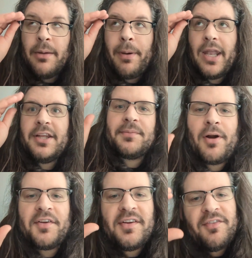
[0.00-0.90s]
Compiling is the
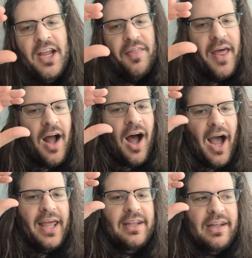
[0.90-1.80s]
process of taking that
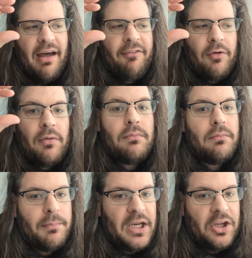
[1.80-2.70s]
high level,
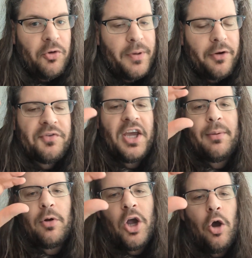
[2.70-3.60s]
meaning human
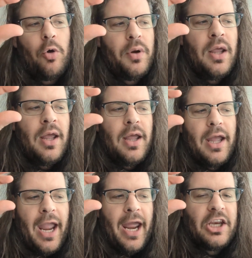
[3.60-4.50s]
understandable code,
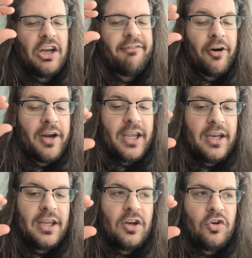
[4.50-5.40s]
and converting
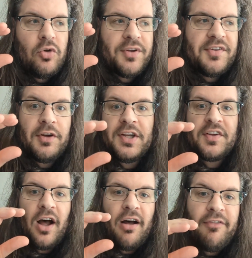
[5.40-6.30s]
it into a
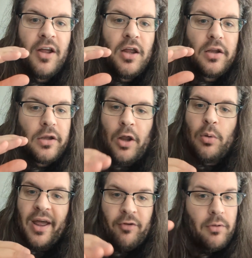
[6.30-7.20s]
series of
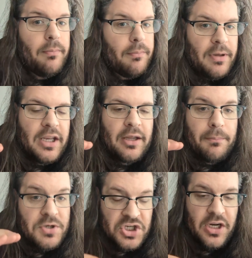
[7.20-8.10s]
low level,
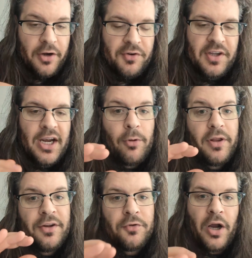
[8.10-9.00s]
meaning machine
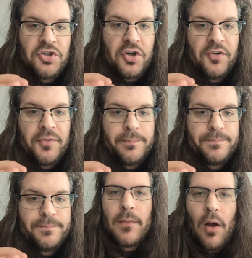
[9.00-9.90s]
understandable instructions
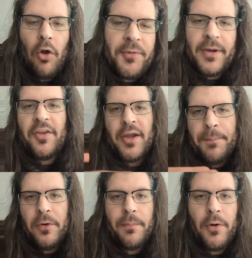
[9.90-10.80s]
ultimately the
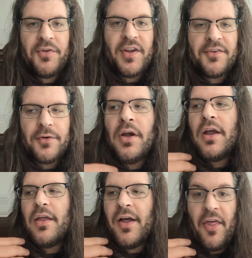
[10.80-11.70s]
computer processor,
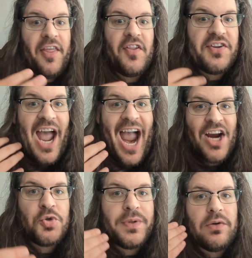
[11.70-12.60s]
uh, the thing that's
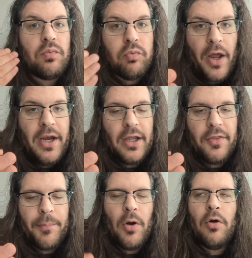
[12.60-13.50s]
actually running
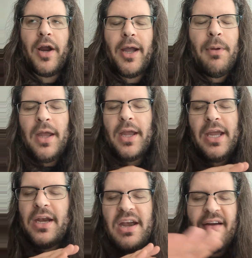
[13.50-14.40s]
the program,
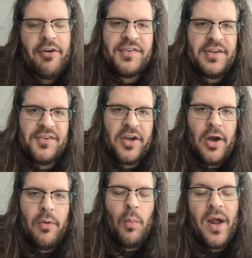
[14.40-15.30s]
it never sees the
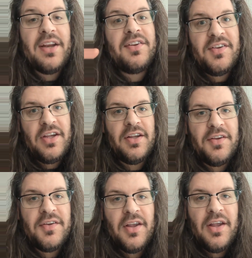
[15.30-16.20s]
code. What it
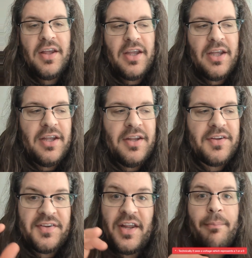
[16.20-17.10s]
sees
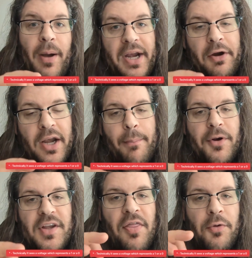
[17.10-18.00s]
is a set of binary
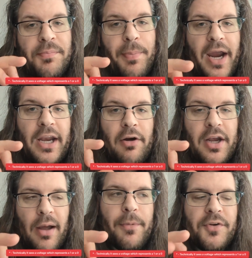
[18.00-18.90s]
numbers, and those binary
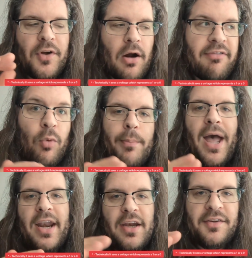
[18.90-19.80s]
numbers are
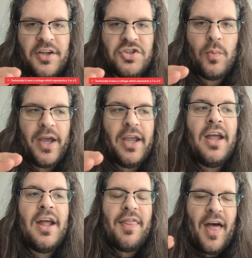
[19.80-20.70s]
formatted in such a way
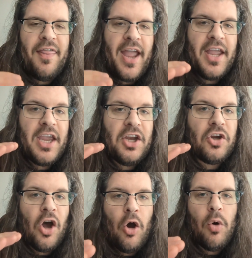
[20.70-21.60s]
that they
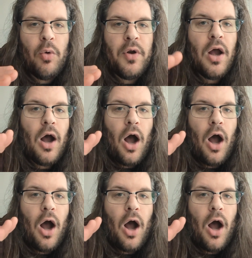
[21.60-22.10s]
encode